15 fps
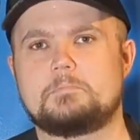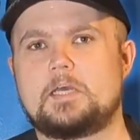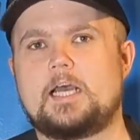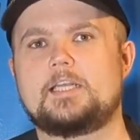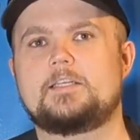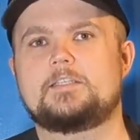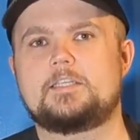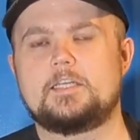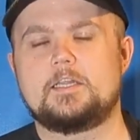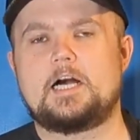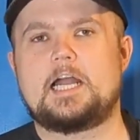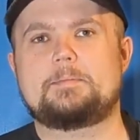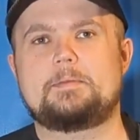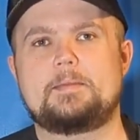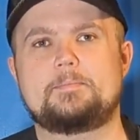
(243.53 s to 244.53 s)
I see a
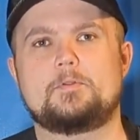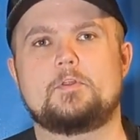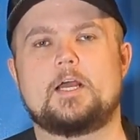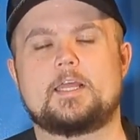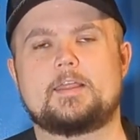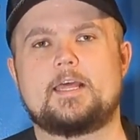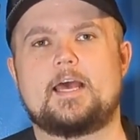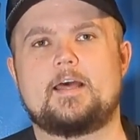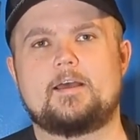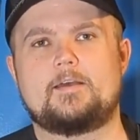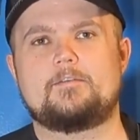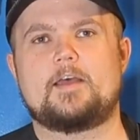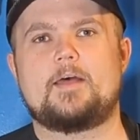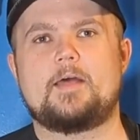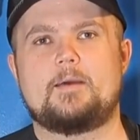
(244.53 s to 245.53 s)
lot of people like that.
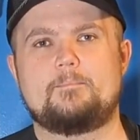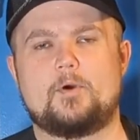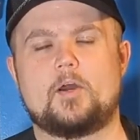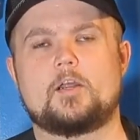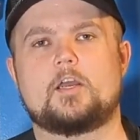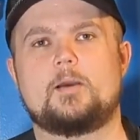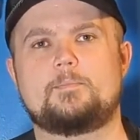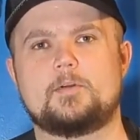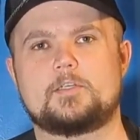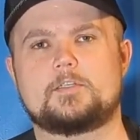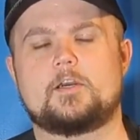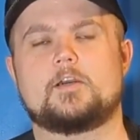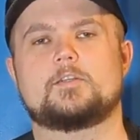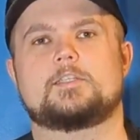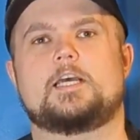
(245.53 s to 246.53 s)
I bought a couple
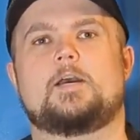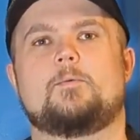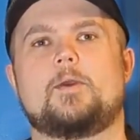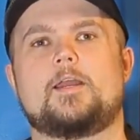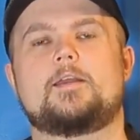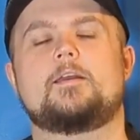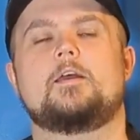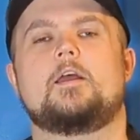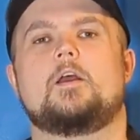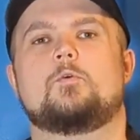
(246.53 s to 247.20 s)
guitars that way